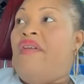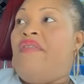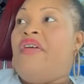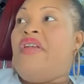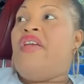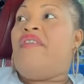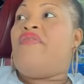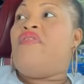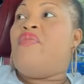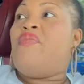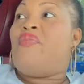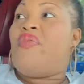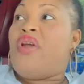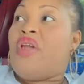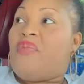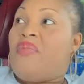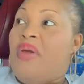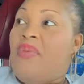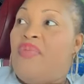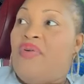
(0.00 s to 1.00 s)
Even if you
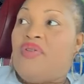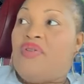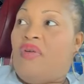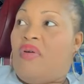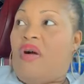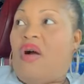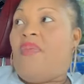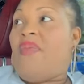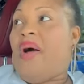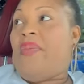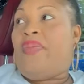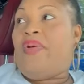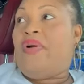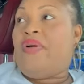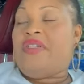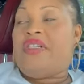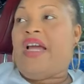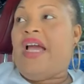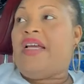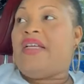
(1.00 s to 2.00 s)
bring people to come
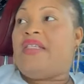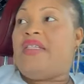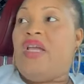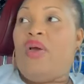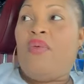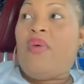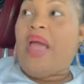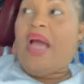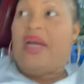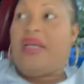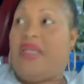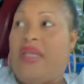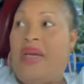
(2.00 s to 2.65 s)
apologize, they